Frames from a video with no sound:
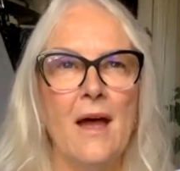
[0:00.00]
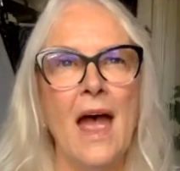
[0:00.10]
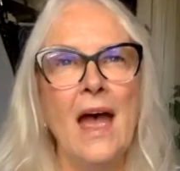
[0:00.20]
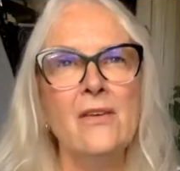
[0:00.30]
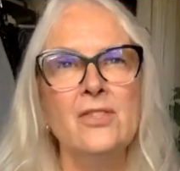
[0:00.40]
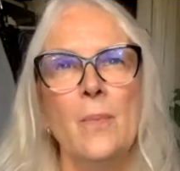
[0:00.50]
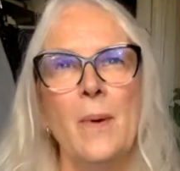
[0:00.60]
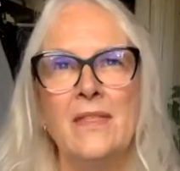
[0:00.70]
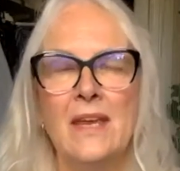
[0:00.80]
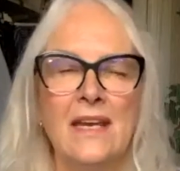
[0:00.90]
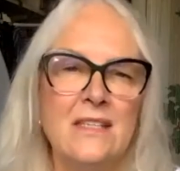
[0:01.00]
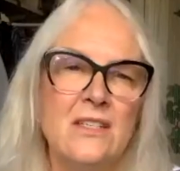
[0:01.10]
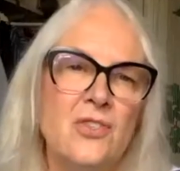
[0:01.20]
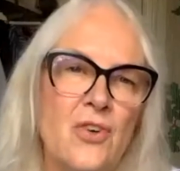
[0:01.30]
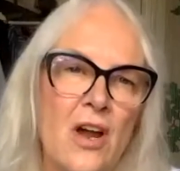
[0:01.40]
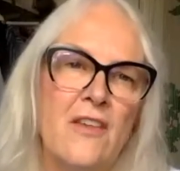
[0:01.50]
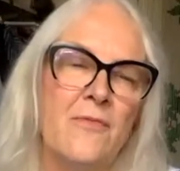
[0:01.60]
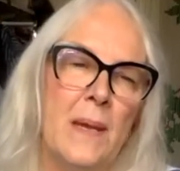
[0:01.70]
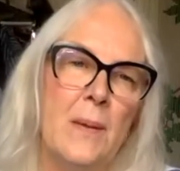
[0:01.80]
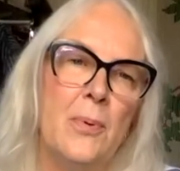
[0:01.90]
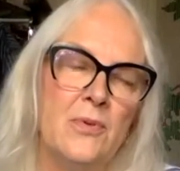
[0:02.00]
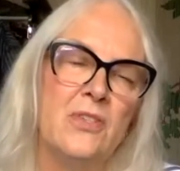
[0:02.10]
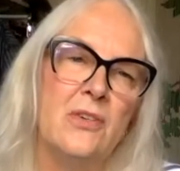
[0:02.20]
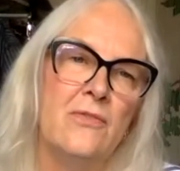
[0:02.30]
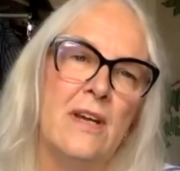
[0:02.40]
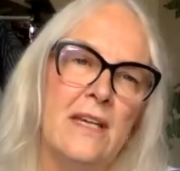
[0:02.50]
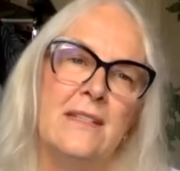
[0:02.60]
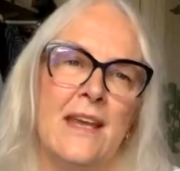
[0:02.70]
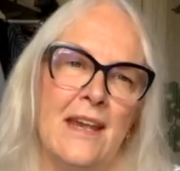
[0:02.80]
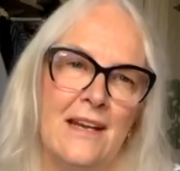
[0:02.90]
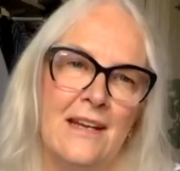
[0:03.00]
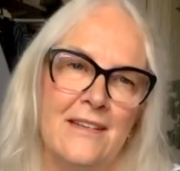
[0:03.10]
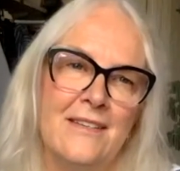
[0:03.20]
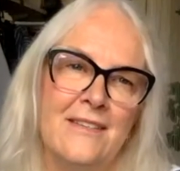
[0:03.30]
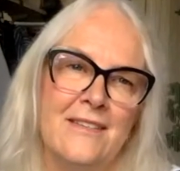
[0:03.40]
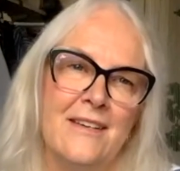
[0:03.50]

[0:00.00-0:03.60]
Our job, I think, is to drive people to retailers,